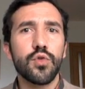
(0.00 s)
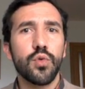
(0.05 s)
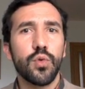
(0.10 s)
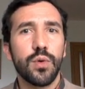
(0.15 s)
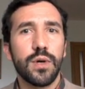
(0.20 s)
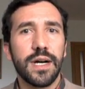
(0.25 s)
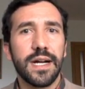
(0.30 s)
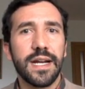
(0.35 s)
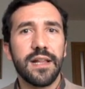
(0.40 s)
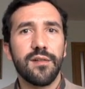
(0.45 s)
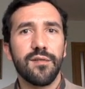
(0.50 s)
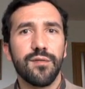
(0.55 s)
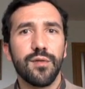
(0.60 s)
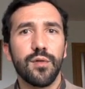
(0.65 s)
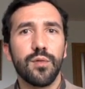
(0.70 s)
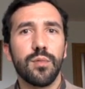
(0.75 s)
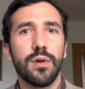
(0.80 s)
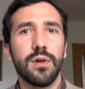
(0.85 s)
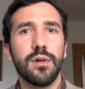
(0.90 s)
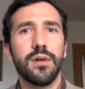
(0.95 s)
jugar al
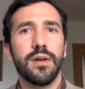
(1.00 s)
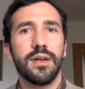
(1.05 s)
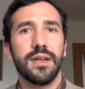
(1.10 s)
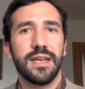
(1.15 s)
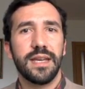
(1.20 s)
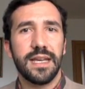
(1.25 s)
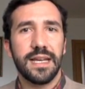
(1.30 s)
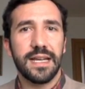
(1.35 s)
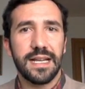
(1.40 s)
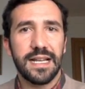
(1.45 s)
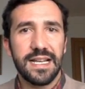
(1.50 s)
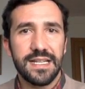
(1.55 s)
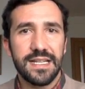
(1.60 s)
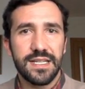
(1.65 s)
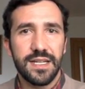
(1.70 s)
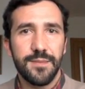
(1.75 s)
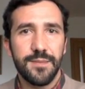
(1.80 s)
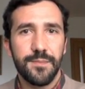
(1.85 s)
fútbol en clase.